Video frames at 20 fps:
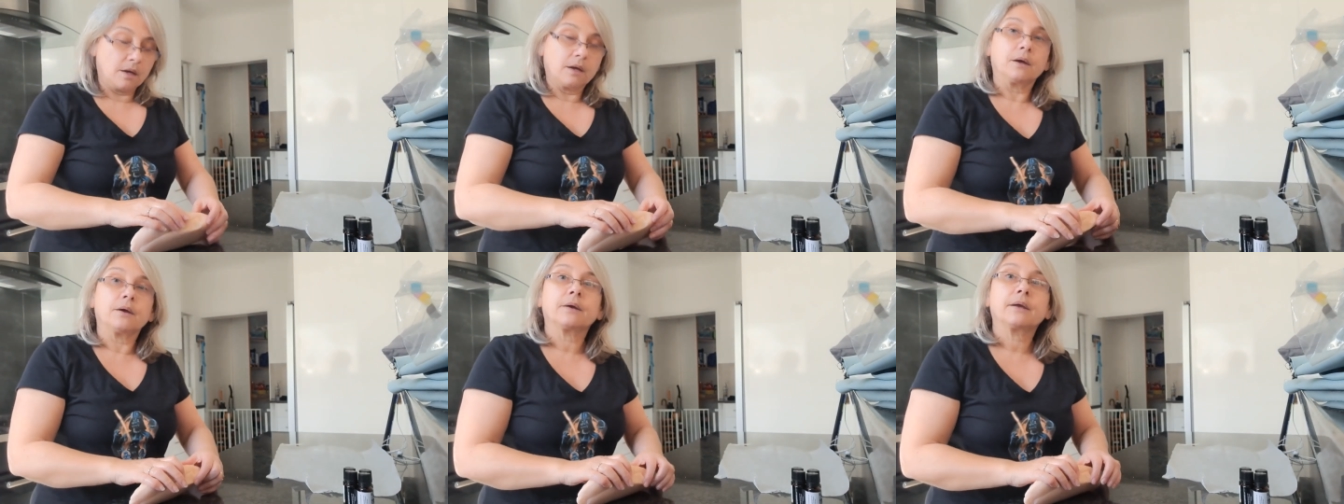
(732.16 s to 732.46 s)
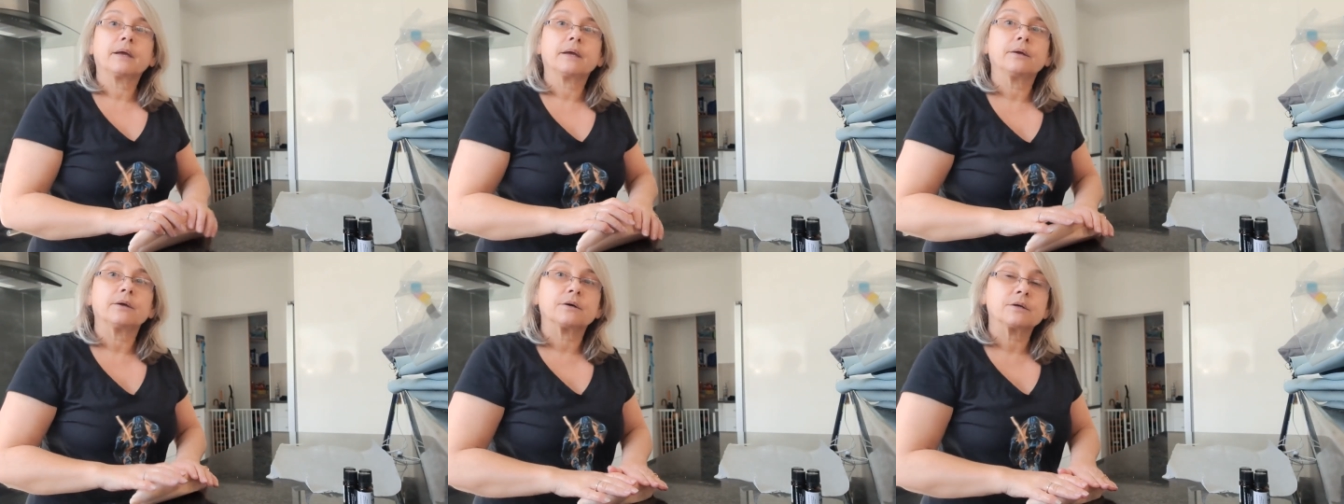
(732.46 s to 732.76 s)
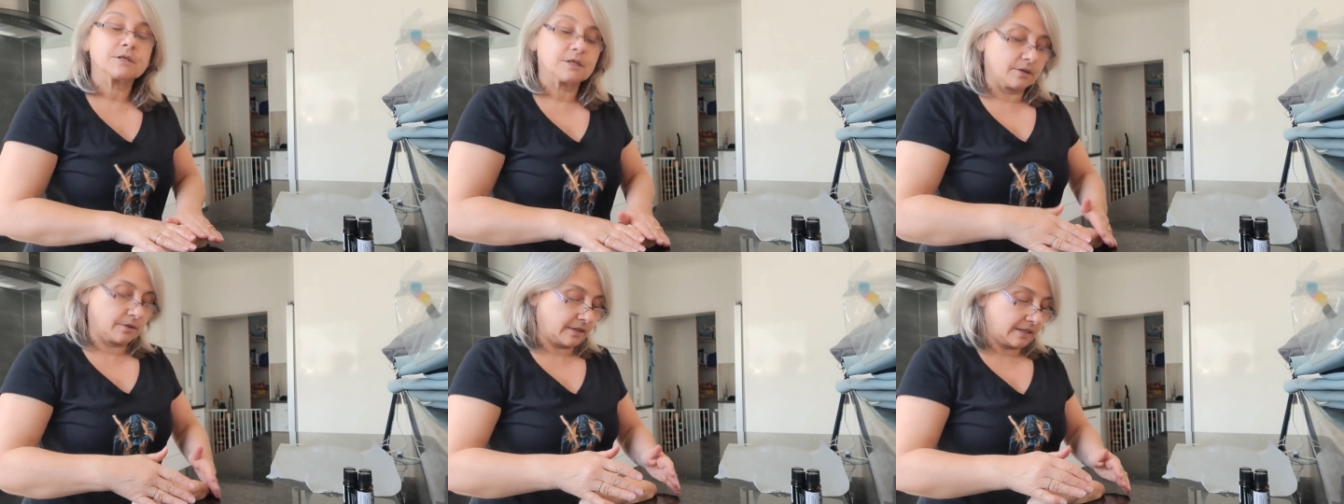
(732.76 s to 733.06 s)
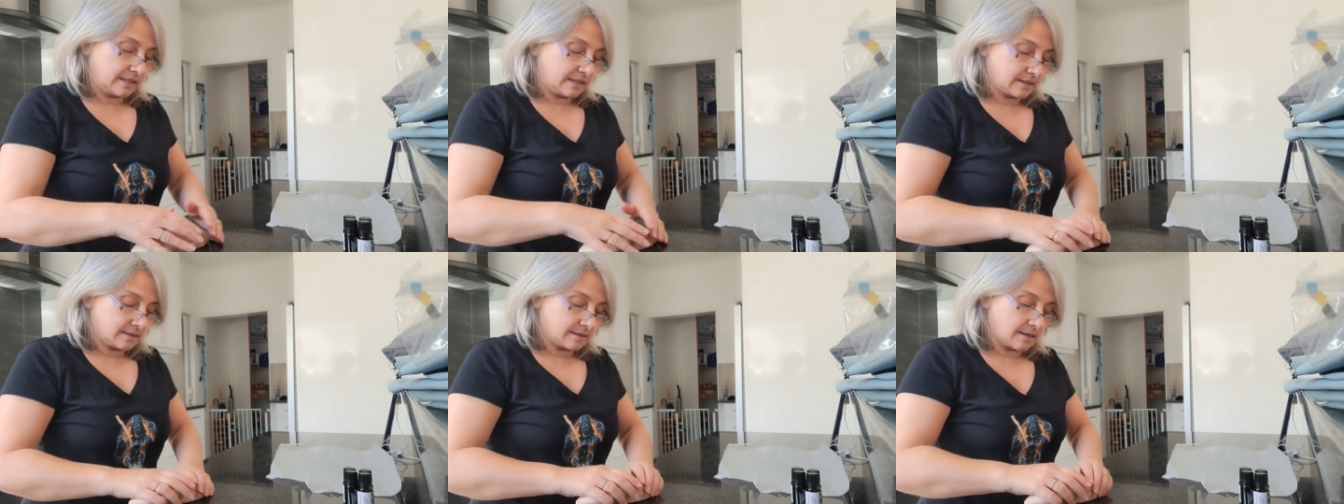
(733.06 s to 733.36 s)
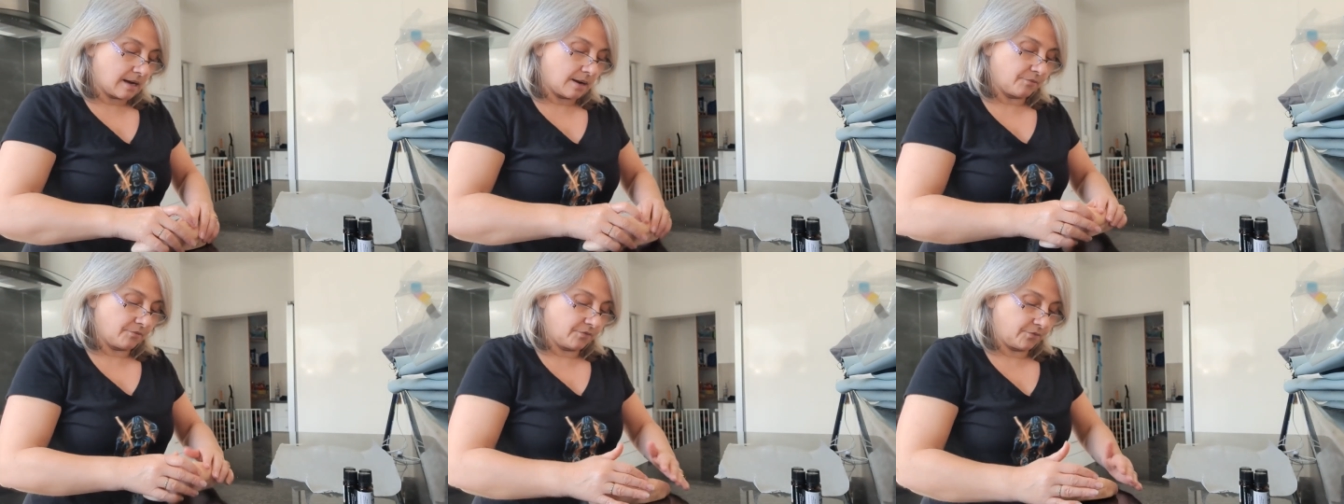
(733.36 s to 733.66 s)
Okay, yeah, so it is
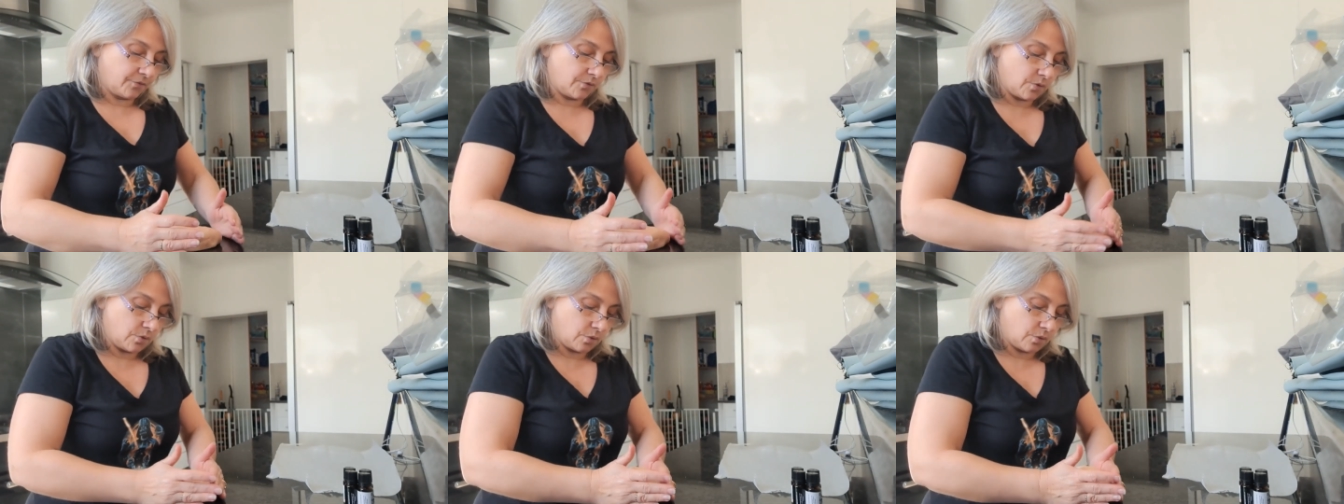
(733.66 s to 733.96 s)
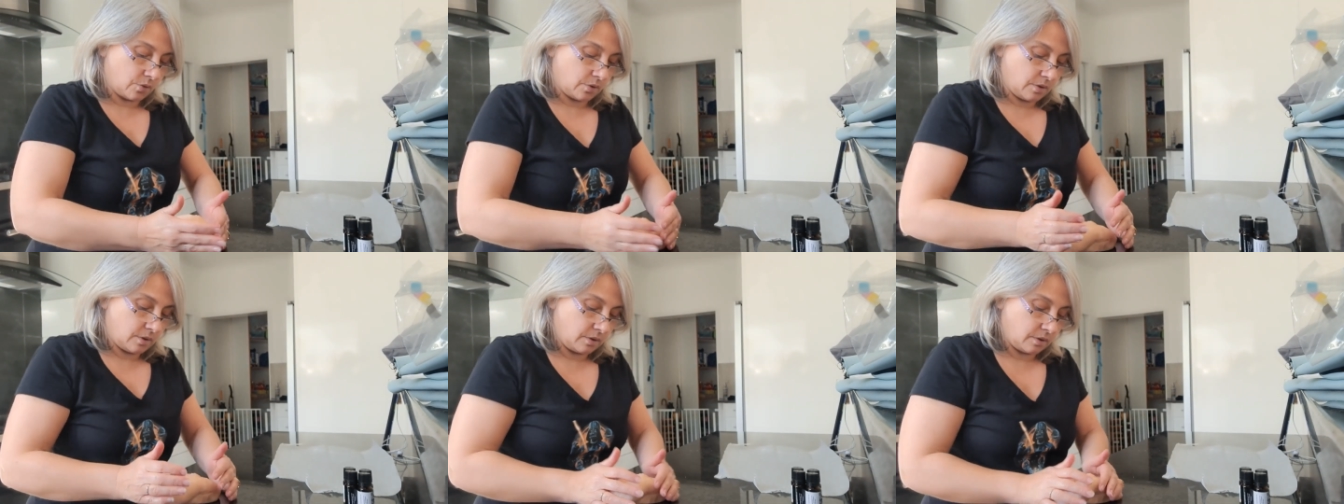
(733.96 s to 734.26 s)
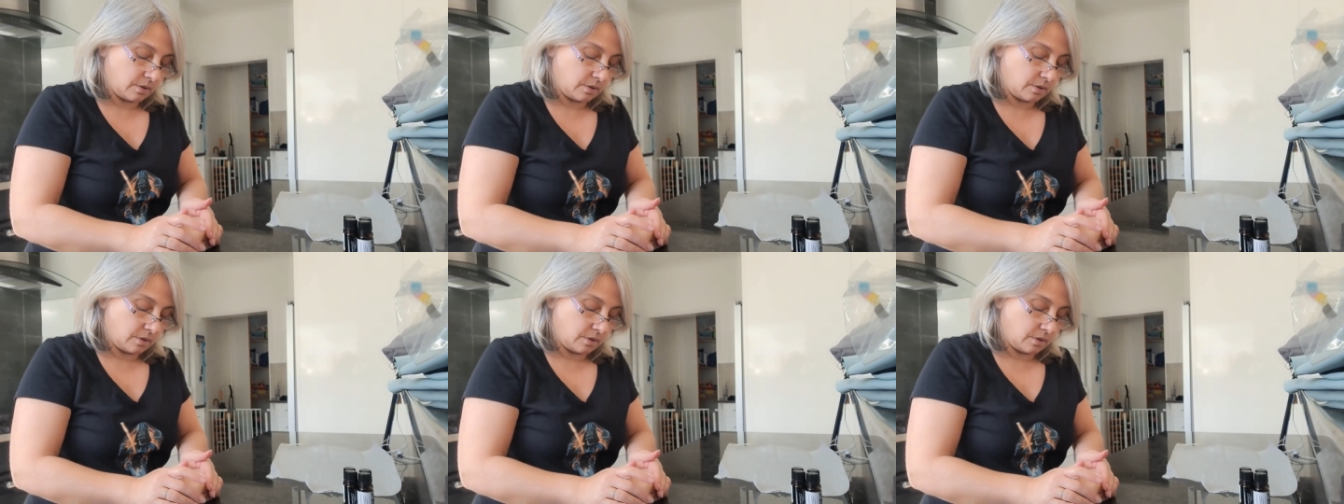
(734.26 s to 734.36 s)
time for